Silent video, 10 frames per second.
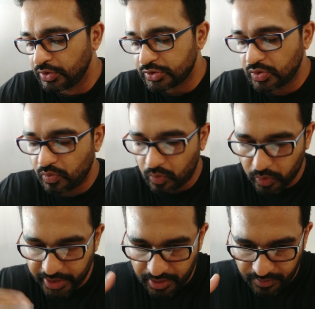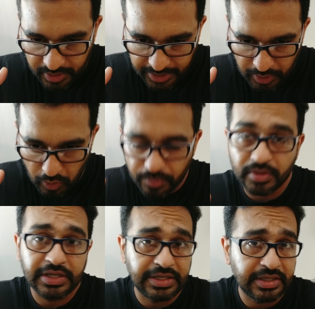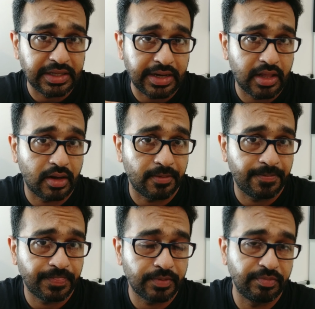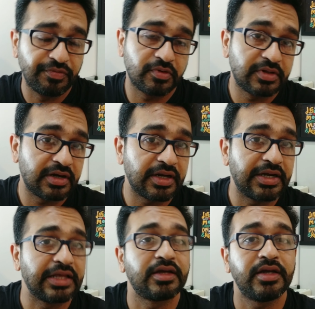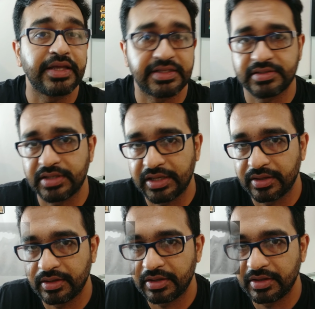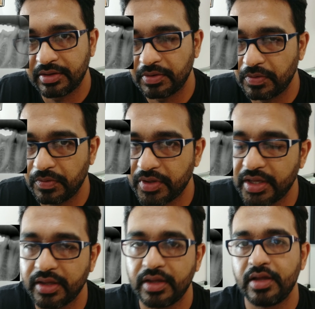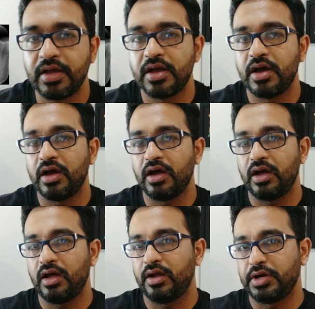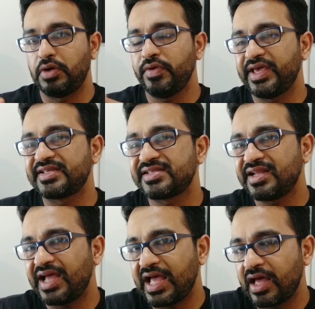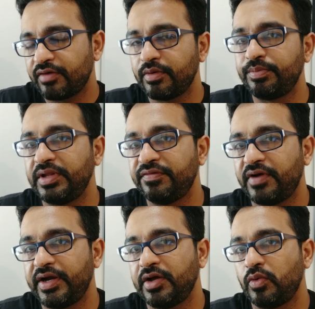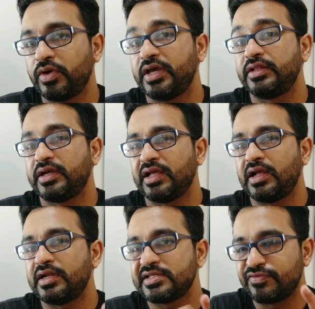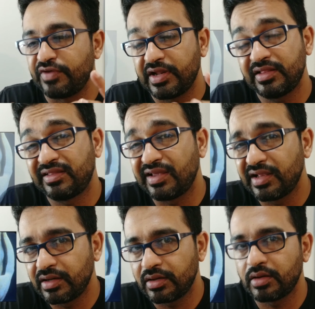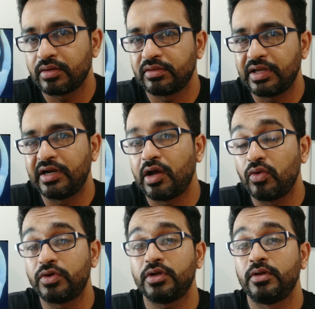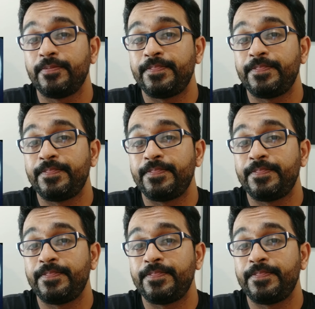So whenever I open any canal, before that I take a x-ray, okay. Now x-ray I have a brief idea, okay, the canal is very thinned out,